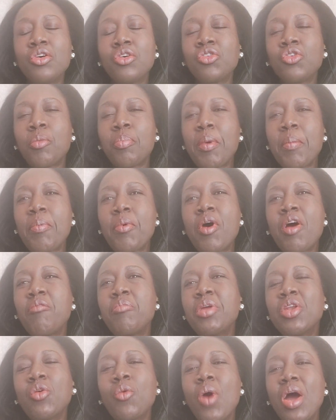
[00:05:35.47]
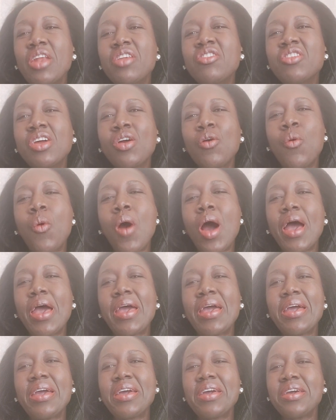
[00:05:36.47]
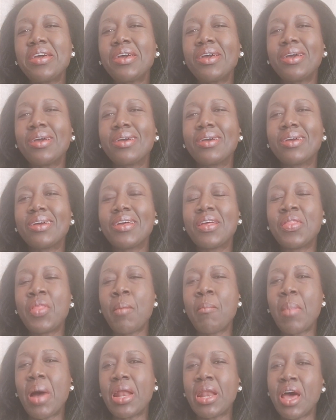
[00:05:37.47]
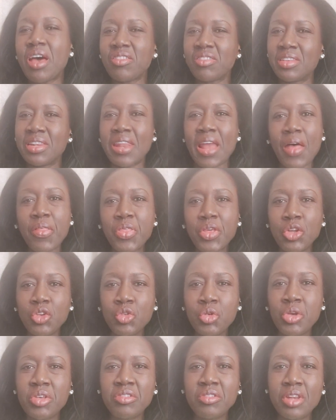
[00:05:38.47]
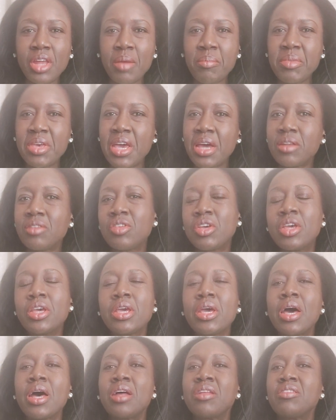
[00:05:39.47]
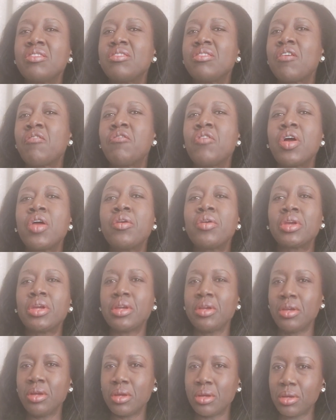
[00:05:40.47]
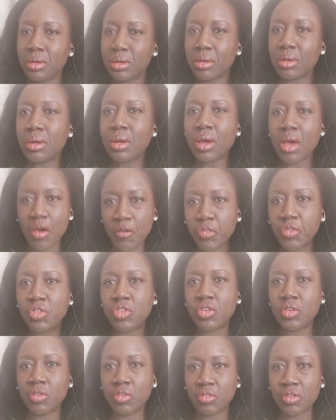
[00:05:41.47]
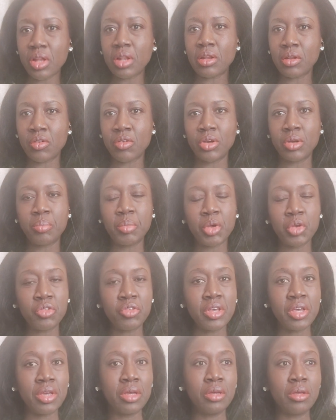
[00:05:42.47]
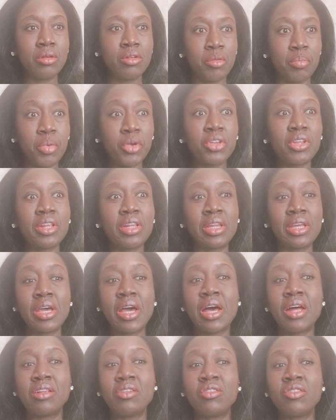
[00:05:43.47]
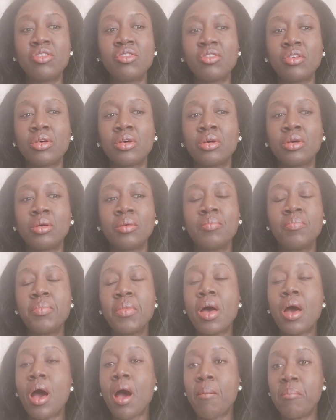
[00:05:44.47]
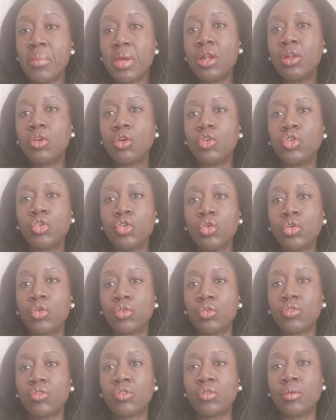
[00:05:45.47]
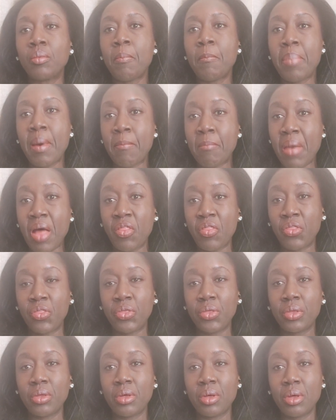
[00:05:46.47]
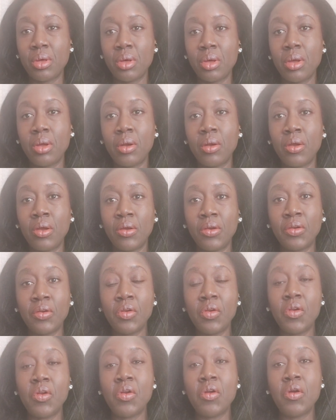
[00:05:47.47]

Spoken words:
So people have been wondering why the man has nothing to his name, yet he earns a very hefty salary, because he reportedly earns €1 million per month. Yeah.